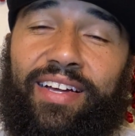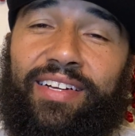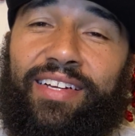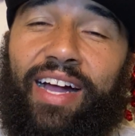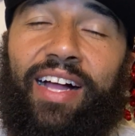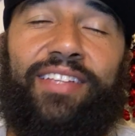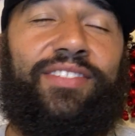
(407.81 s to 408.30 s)

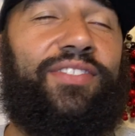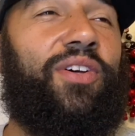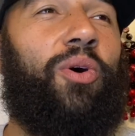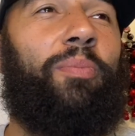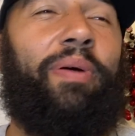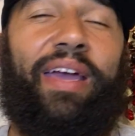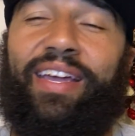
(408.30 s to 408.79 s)
God's
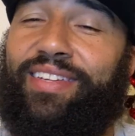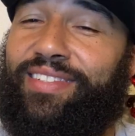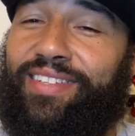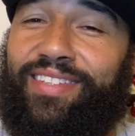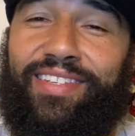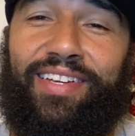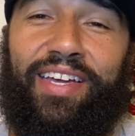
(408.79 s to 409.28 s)
so
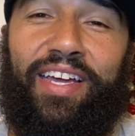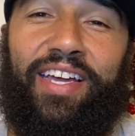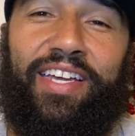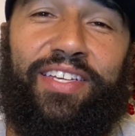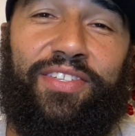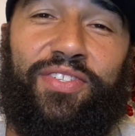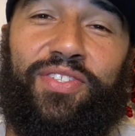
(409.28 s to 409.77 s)
patient.
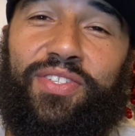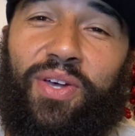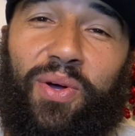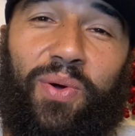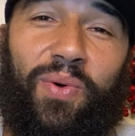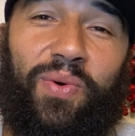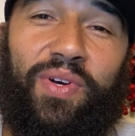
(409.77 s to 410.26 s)
He's
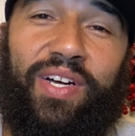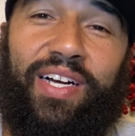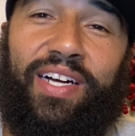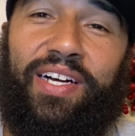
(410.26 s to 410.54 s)
so